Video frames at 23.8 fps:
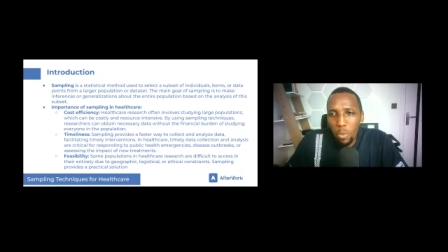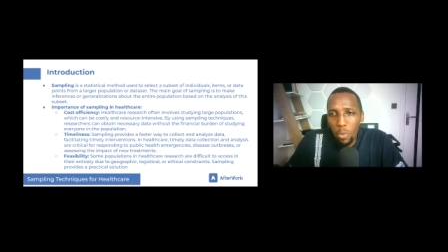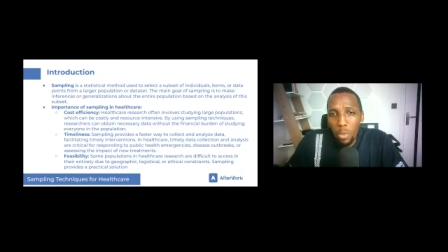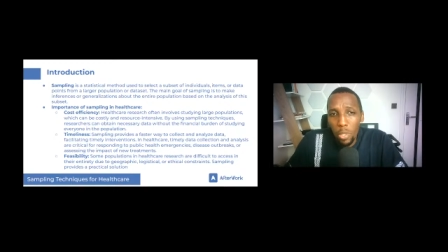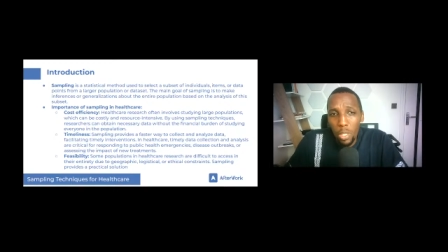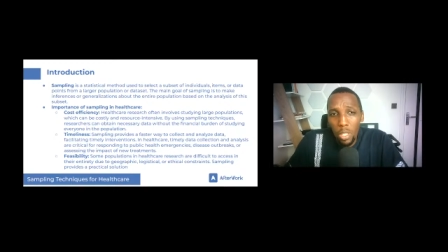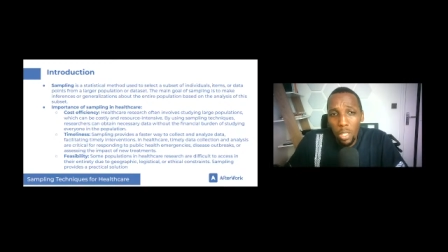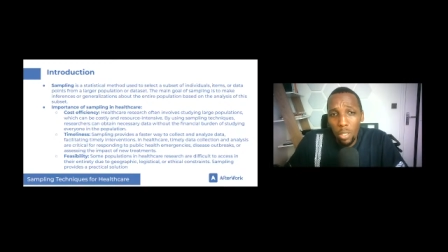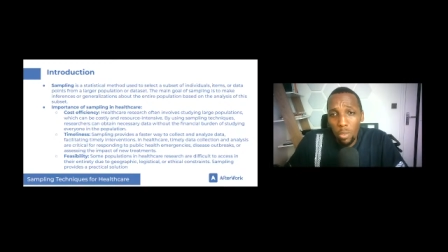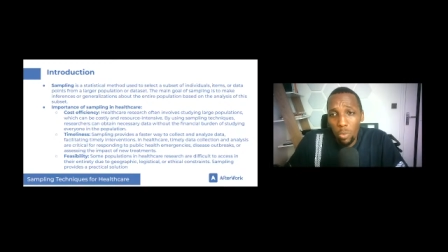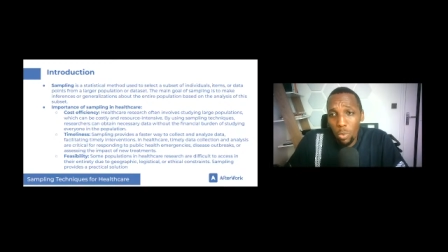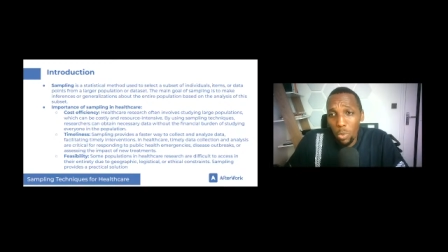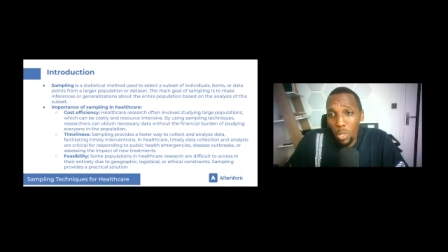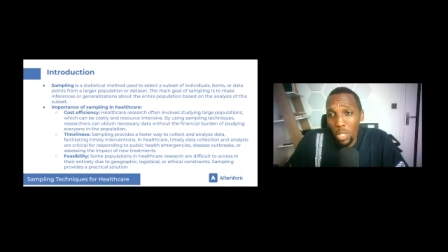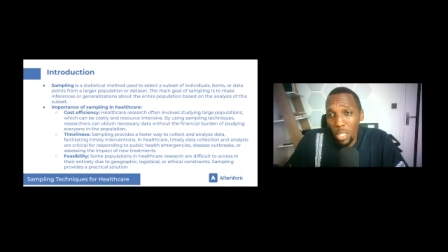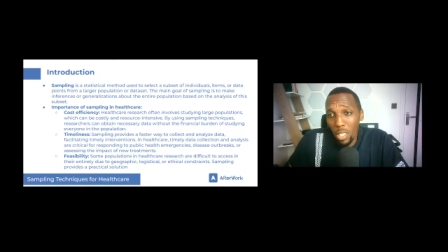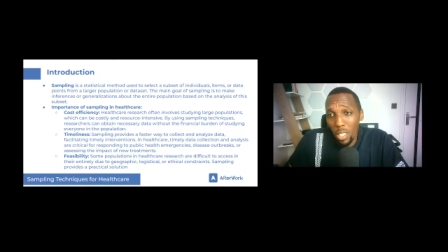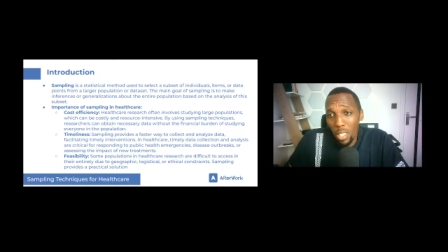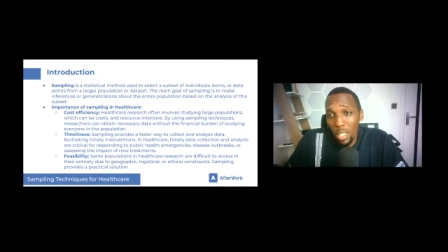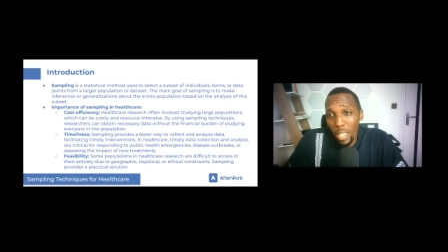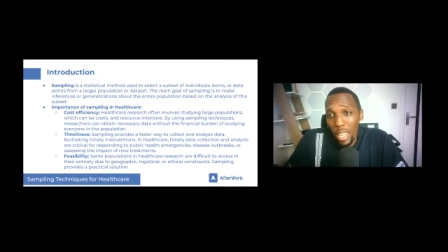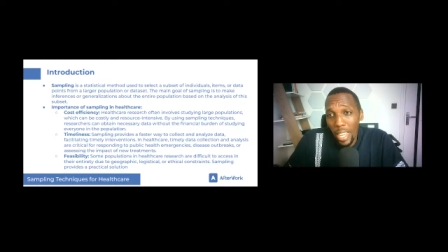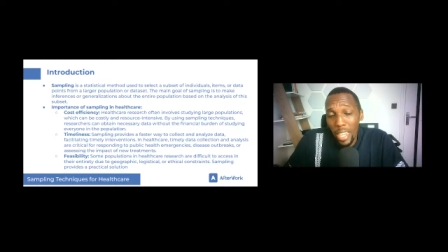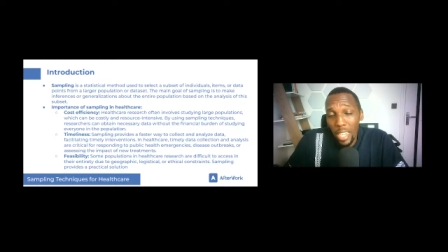
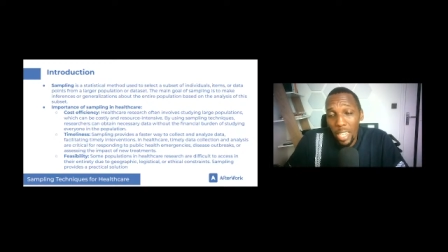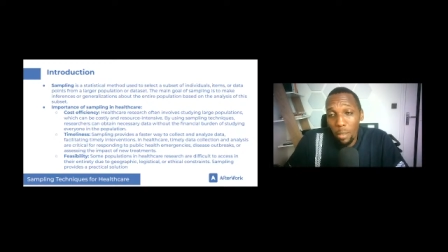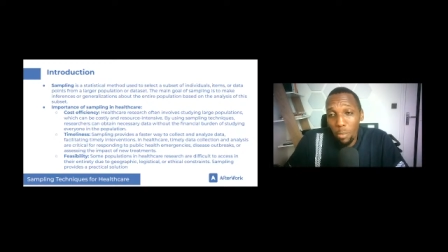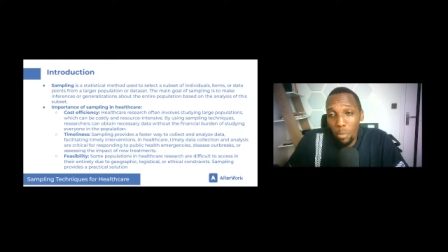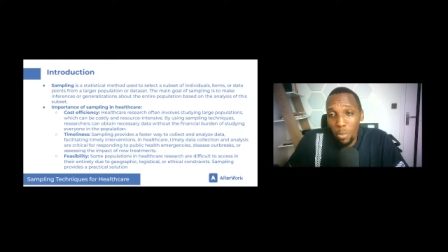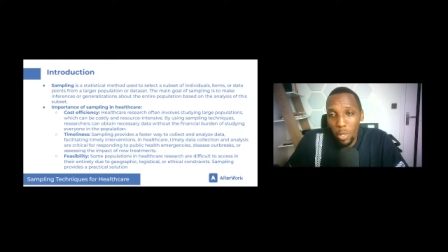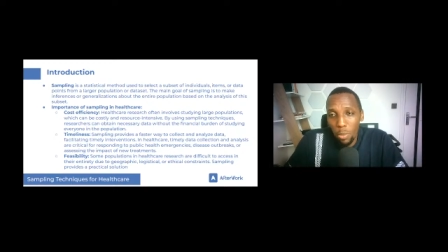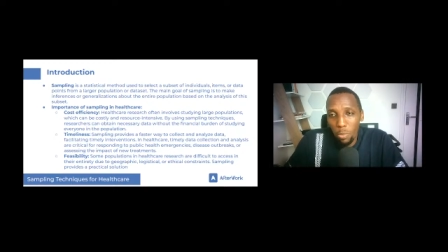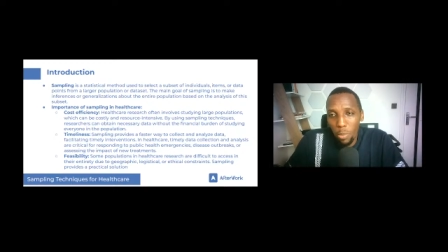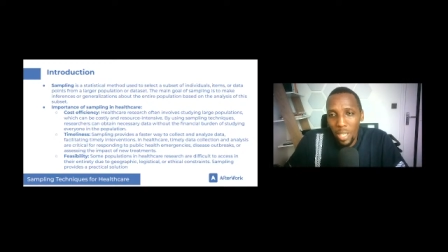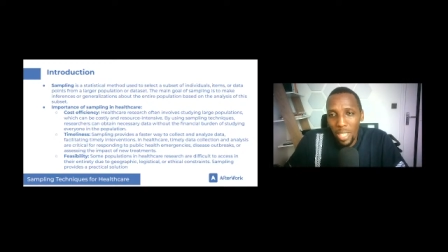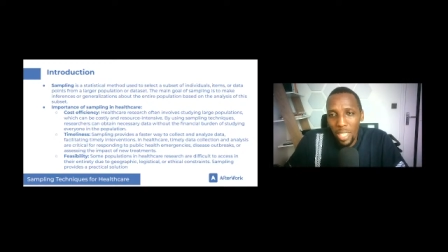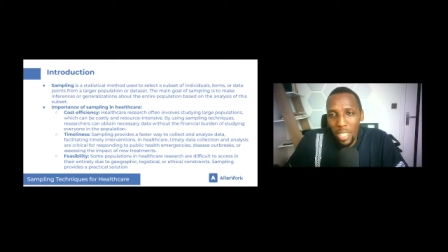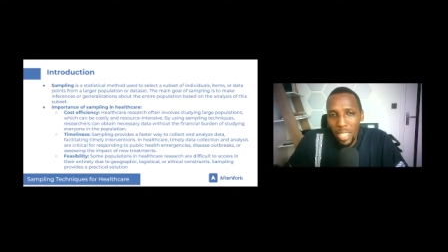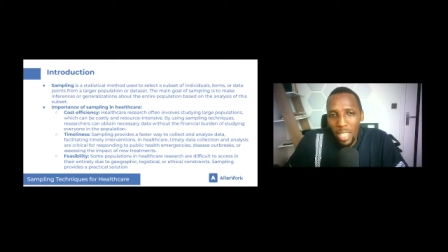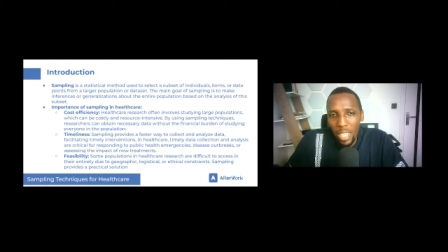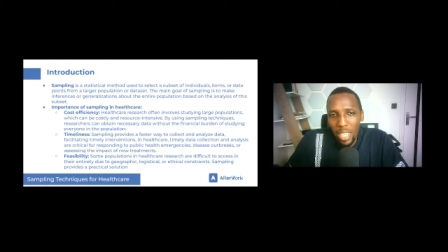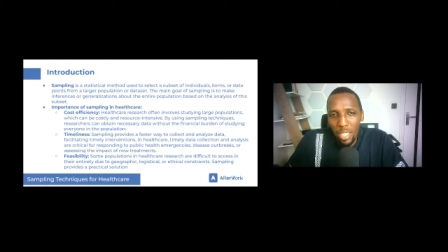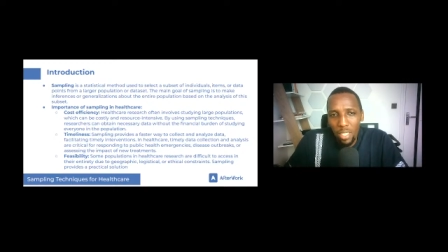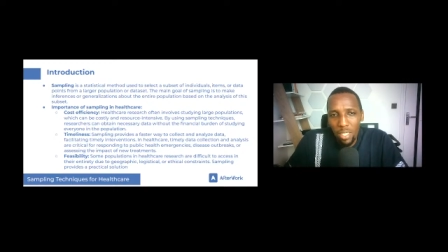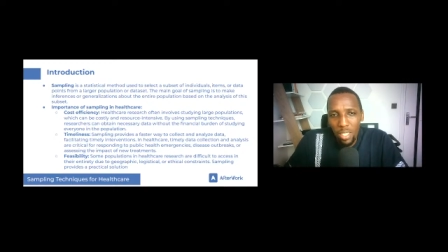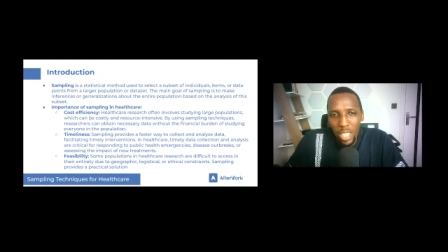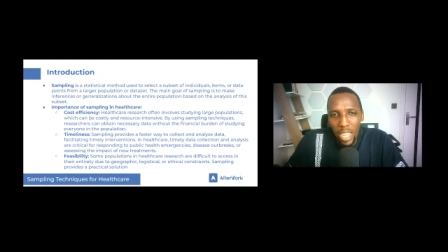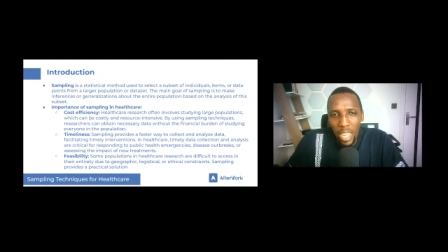we end up spending less